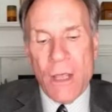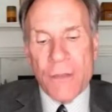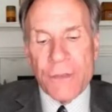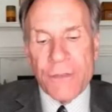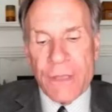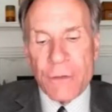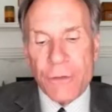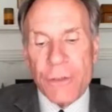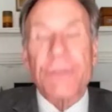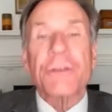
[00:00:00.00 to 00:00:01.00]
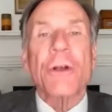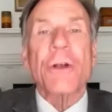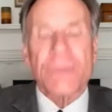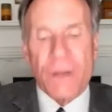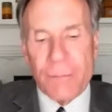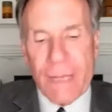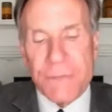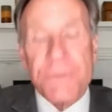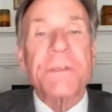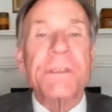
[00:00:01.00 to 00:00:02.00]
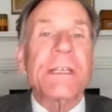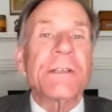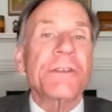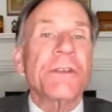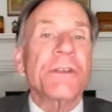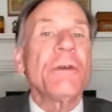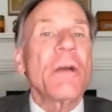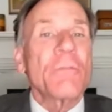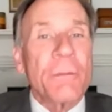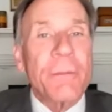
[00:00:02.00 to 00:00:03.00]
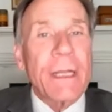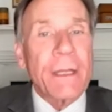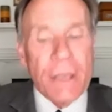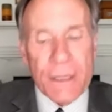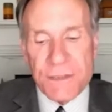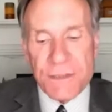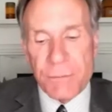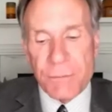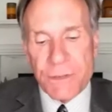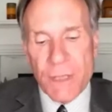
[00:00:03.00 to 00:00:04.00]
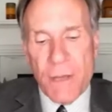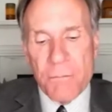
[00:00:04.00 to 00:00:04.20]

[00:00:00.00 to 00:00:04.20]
the theater could turn their patrons into repeat customers